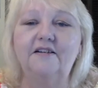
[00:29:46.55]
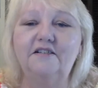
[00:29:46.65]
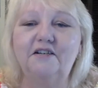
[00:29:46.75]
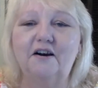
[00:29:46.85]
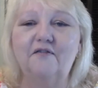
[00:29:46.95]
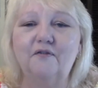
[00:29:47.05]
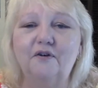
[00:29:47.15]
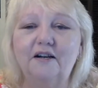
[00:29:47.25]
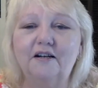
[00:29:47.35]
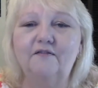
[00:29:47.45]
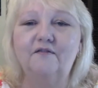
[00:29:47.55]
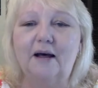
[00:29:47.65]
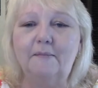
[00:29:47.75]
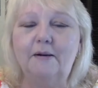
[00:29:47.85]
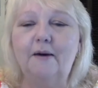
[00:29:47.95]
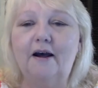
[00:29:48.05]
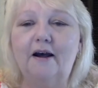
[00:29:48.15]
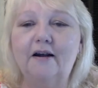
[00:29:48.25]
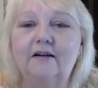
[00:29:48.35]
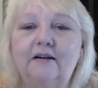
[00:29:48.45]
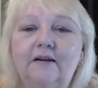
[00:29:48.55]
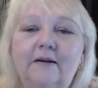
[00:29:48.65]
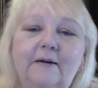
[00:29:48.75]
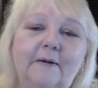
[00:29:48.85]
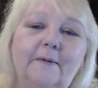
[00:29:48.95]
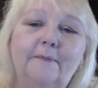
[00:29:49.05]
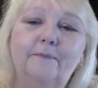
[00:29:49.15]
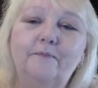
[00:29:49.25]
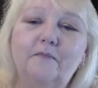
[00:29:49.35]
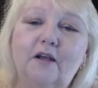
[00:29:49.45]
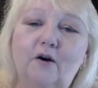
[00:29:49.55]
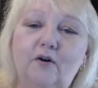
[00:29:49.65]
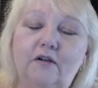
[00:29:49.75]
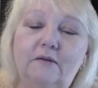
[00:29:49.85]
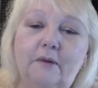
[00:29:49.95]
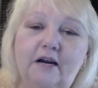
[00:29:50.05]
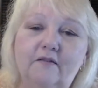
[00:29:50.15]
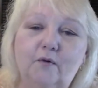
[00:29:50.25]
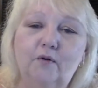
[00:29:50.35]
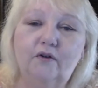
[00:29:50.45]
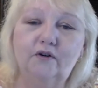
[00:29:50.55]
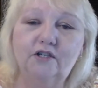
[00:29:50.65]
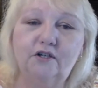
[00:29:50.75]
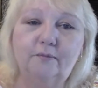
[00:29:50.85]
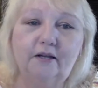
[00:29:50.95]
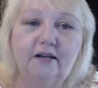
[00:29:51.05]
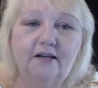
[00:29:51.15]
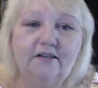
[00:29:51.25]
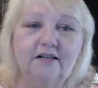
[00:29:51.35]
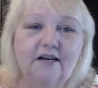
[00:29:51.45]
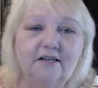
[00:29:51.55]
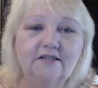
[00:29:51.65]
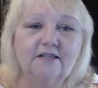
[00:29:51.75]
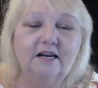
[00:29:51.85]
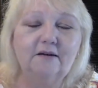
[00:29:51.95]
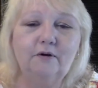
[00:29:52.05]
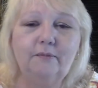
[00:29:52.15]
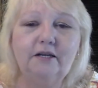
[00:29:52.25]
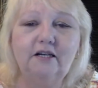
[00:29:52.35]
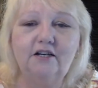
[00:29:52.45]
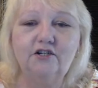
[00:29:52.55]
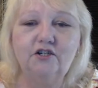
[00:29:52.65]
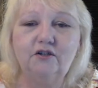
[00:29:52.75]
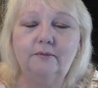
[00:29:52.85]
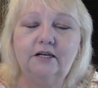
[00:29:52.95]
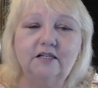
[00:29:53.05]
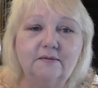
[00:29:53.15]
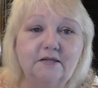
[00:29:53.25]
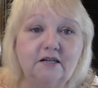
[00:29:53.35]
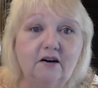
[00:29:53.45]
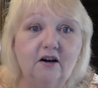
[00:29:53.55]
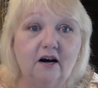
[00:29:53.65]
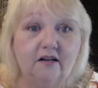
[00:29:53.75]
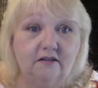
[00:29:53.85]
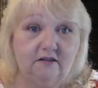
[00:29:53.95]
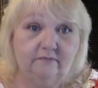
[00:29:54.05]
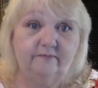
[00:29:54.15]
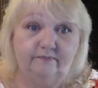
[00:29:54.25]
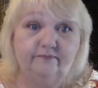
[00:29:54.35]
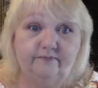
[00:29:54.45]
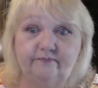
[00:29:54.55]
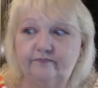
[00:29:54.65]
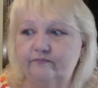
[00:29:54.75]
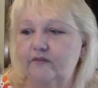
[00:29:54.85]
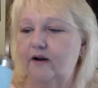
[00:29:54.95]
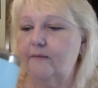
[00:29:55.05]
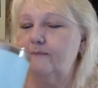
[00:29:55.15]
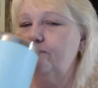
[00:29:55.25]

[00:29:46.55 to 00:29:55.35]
Jeffrey could fly me back on it, back and forth on his new plane. Yes, that would be an issue because I'm scared of heights. Yeah.